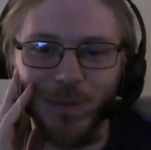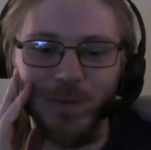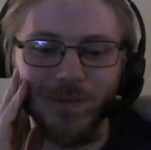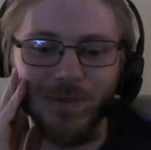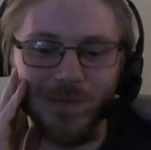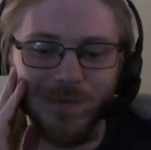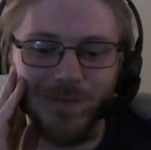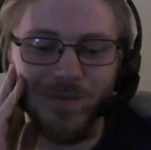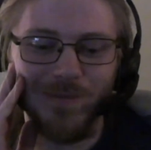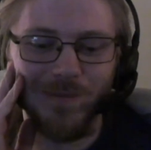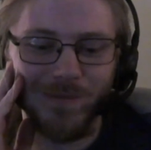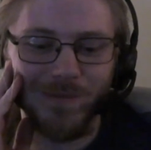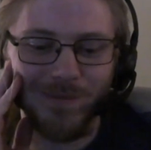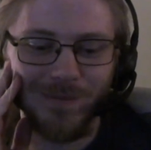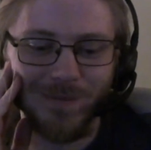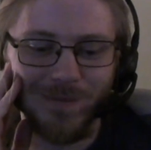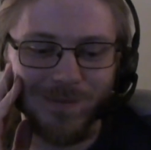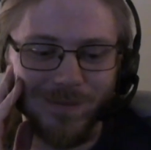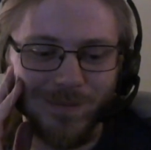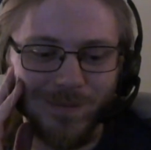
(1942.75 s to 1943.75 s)
It's nice to
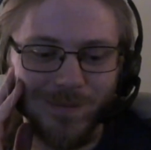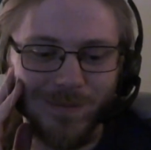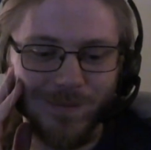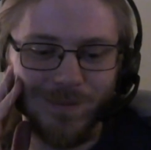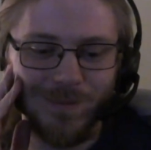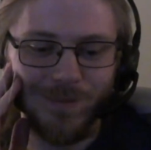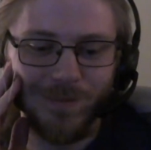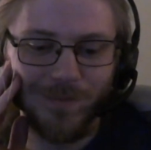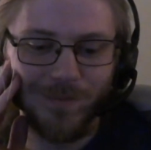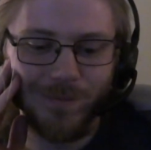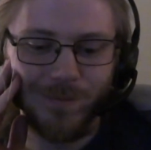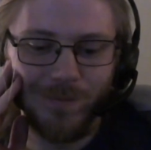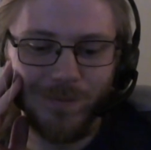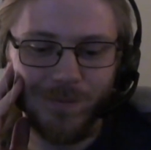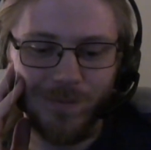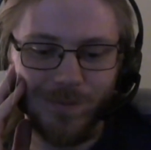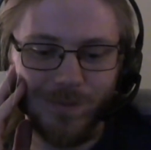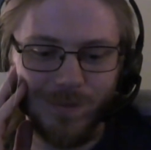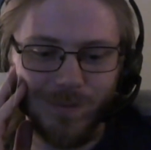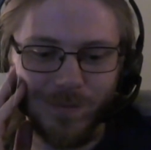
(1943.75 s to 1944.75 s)
talk to y'all again, man.
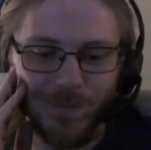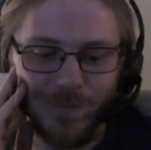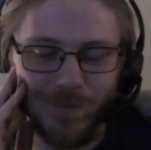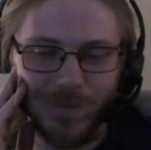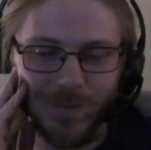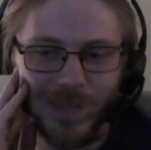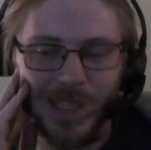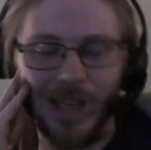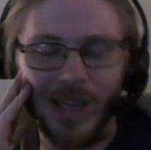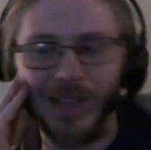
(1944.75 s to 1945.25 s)
It's nice.